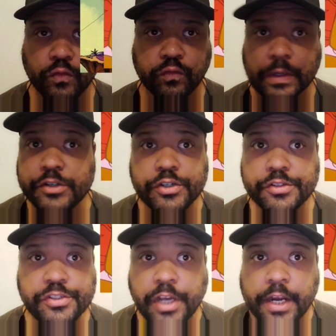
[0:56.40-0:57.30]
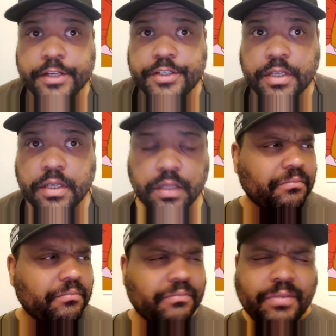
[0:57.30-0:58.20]
Fringer sucked.
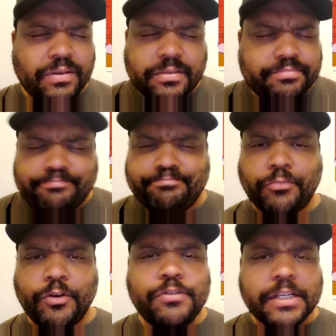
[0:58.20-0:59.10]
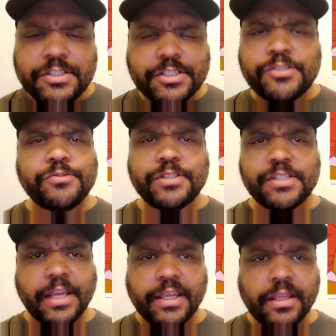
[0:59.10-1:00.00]
Who doesn't just choose to
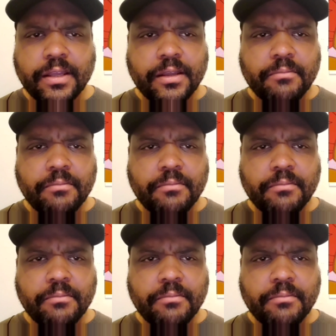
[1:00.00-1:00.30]
say